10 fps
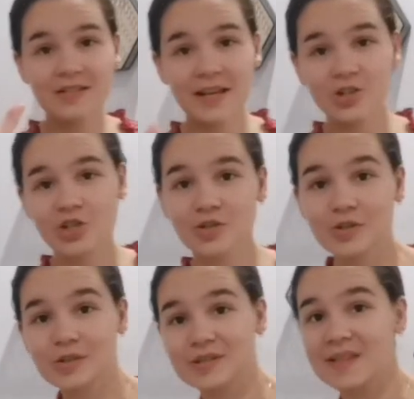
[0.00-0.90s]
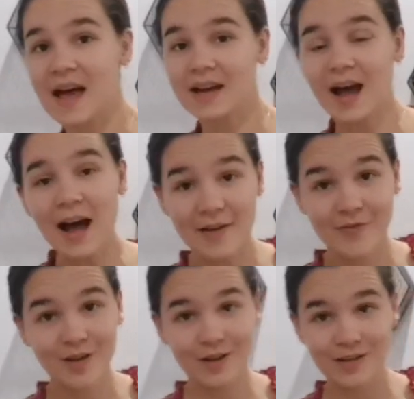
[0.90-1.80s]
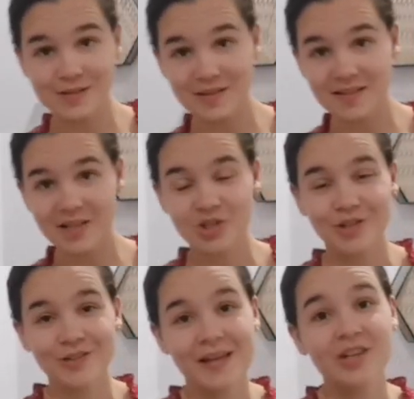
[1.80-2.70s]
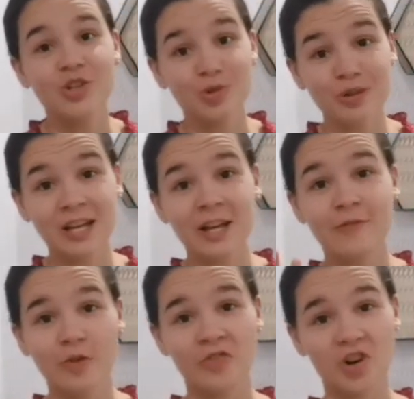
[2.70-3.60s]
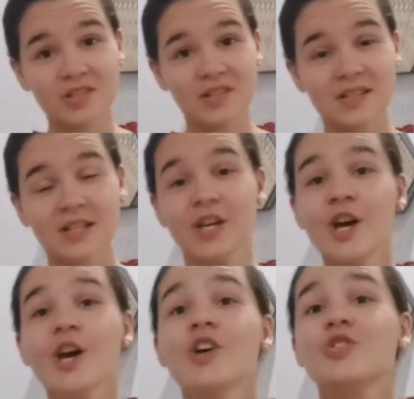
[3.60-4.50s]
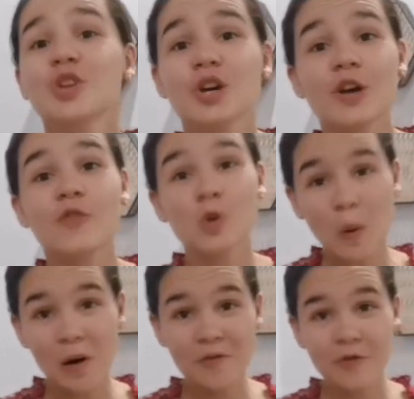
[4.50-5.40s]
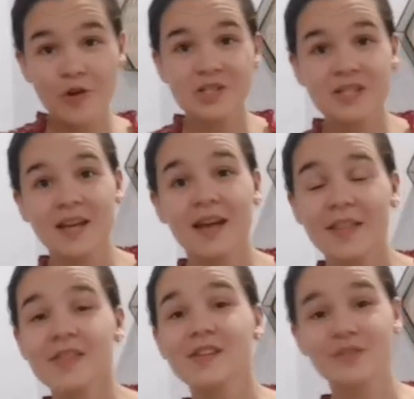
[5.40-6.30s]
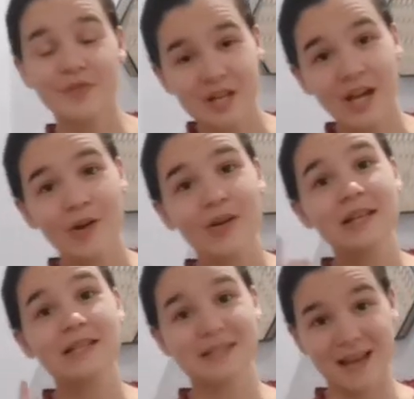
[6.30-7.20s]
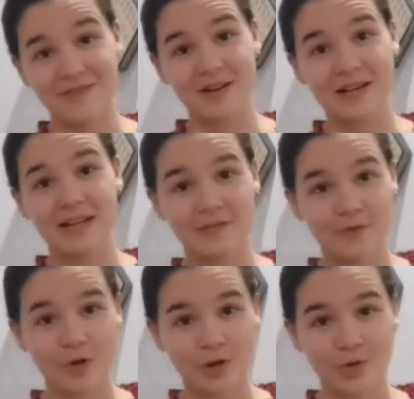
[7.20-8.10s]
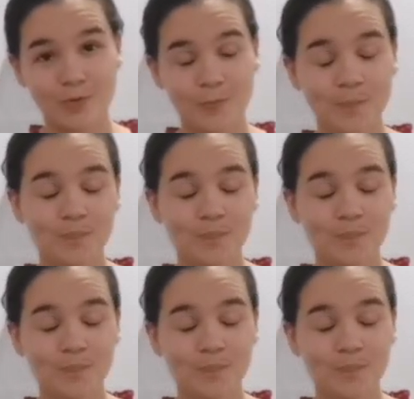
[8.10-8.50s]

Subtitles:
essentials that I feel is essential that you need for varsity. So if you are a first year, this video is definitely for you.